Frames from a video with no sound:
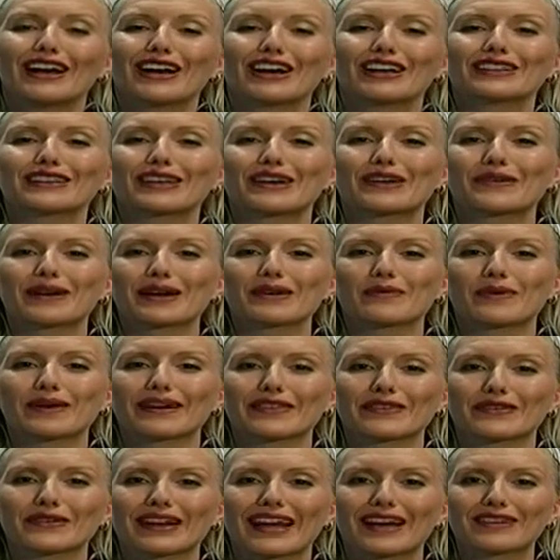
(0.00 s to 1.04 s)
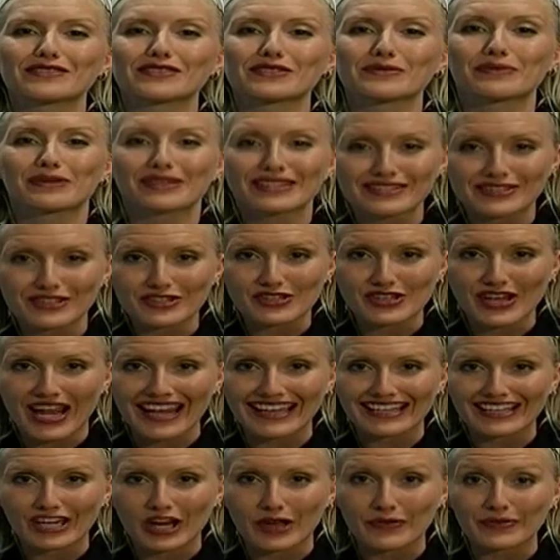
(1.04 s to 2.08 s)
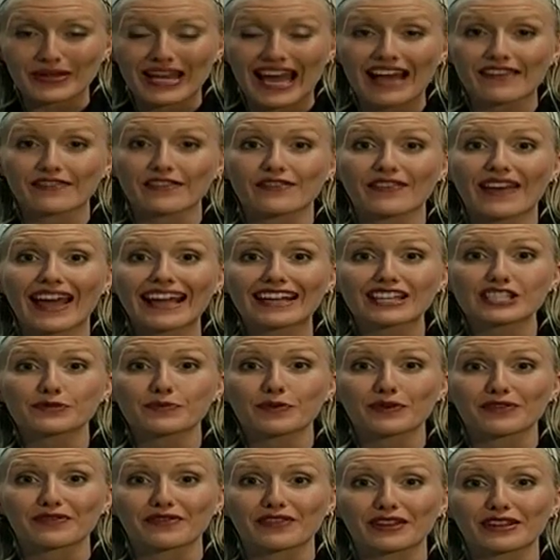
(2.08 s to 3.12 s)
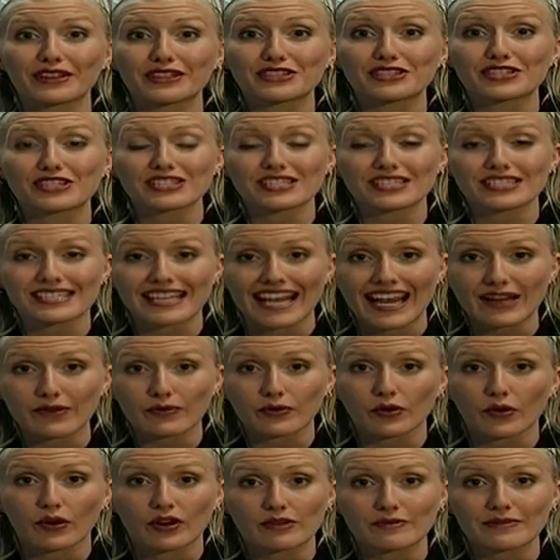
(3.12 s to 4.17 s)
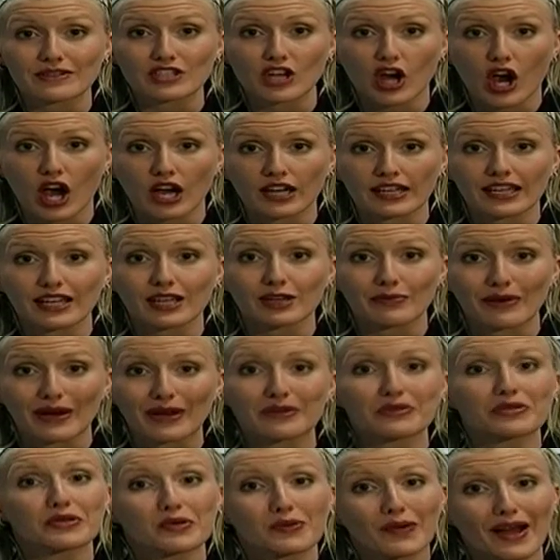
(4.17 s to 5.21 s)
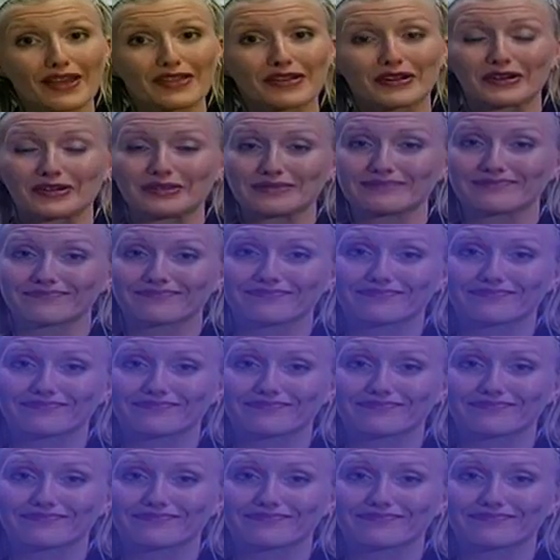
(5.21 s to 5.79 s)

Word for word: Hello, I'm weather announcer Melissa Schenk, and on behalf of Expert Village, today we're going to be talking about the weather.